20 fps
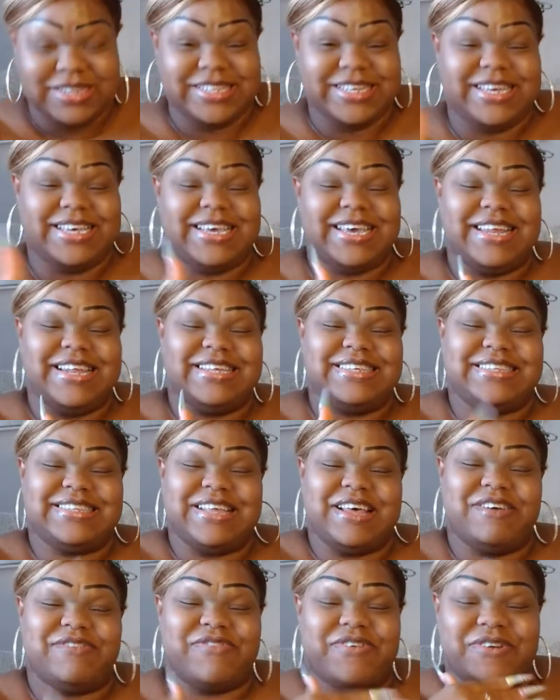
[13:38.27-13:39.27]
a ticket and
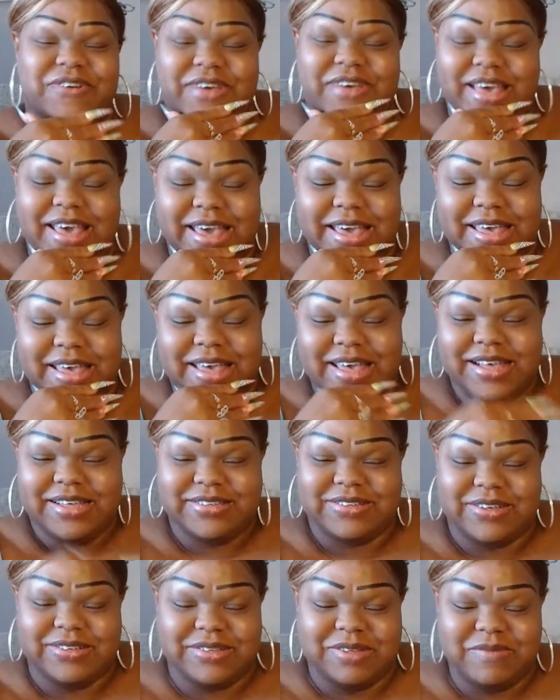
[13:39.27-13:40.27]
stuff. Okay,
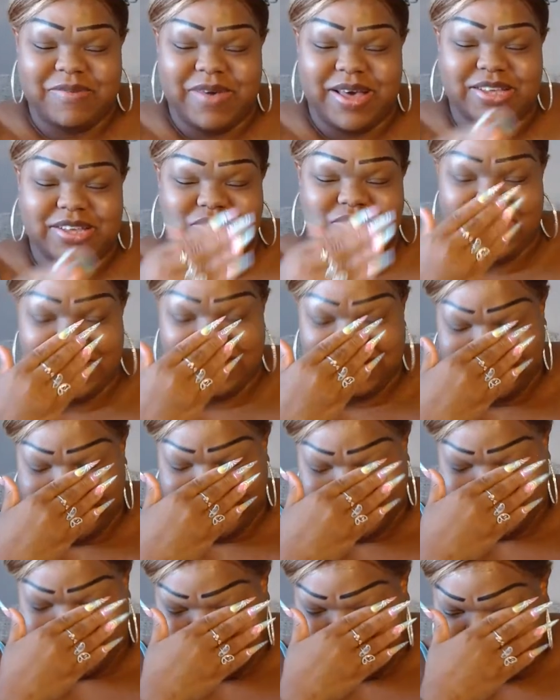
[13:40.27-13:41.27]
so somebody trying to
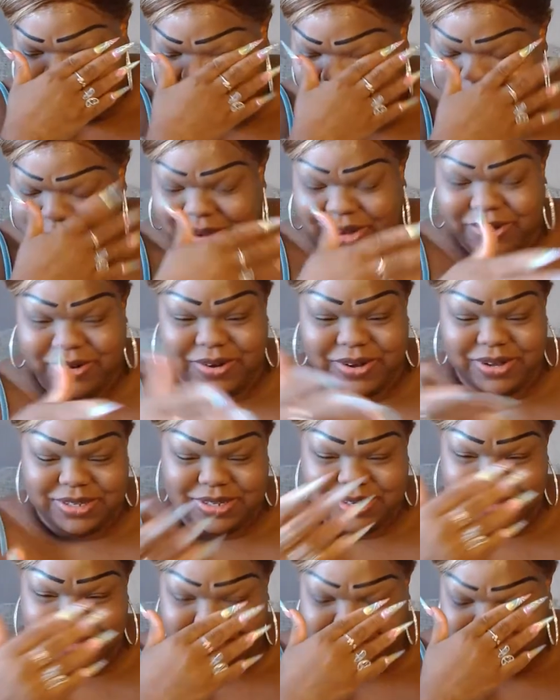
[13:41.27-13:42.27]
turn a misdemeanor
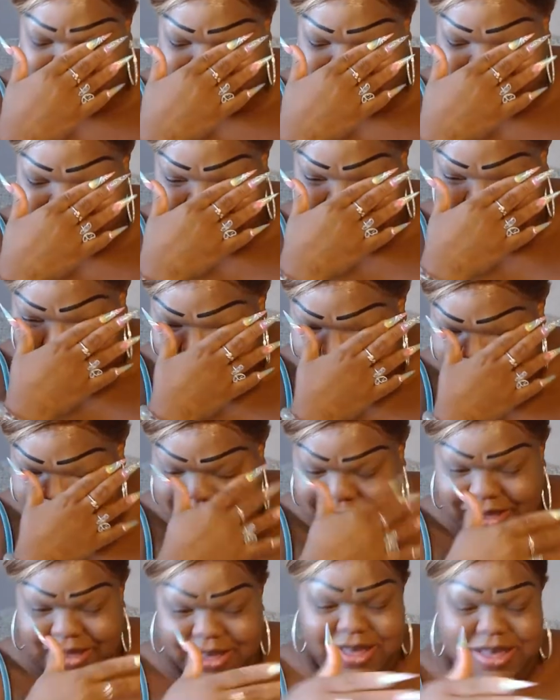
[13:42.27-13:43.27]
into a felony
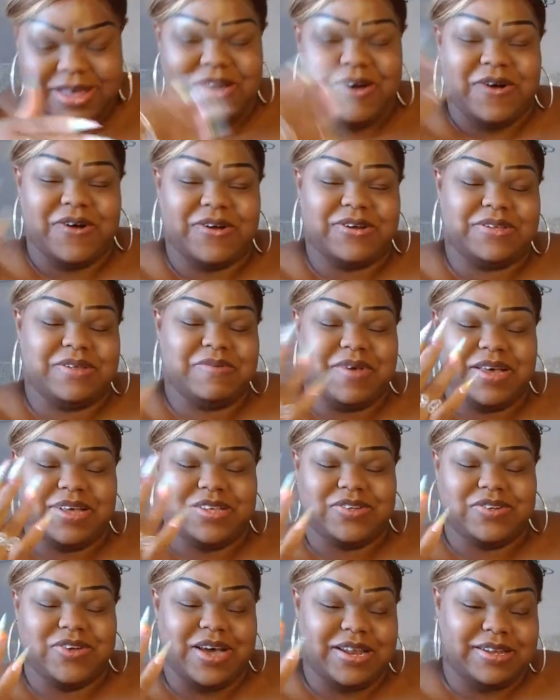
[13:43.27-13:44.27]
crime, or
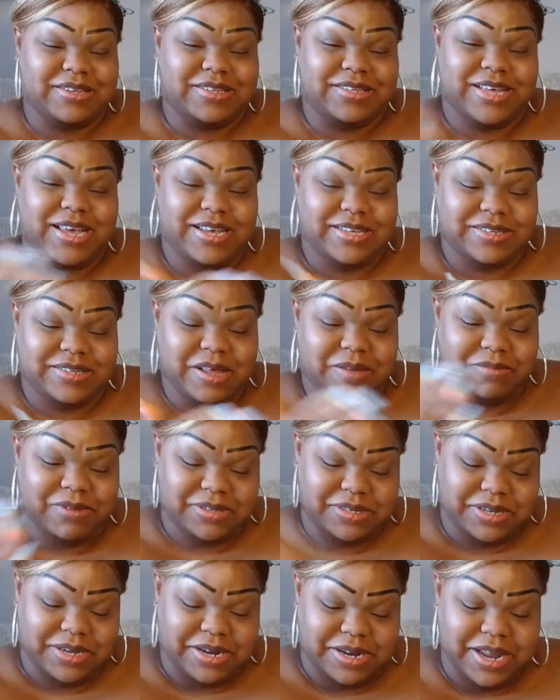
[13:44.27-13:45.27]
somebody trying to take
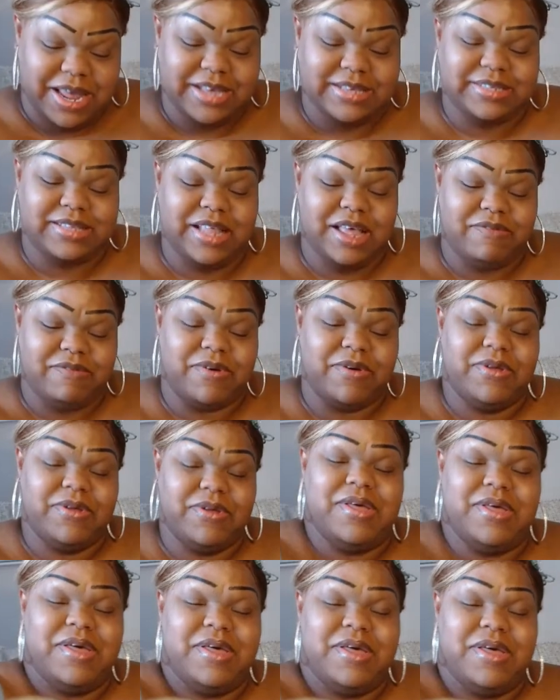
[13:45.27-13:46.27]
something to the next level.
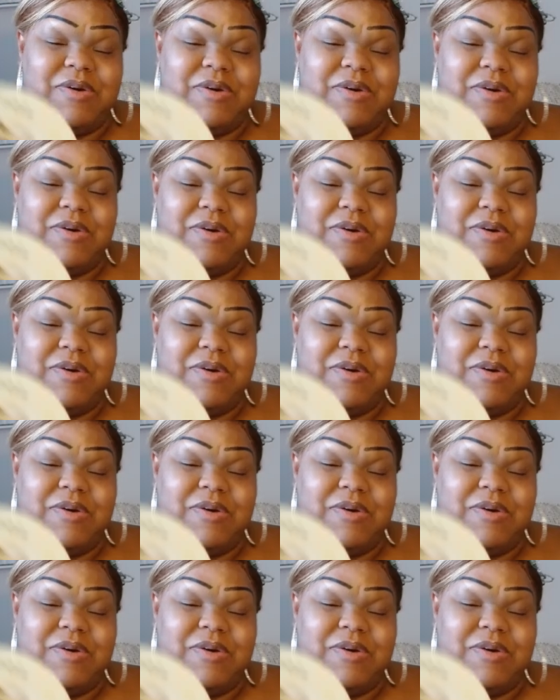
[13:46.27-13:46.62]
We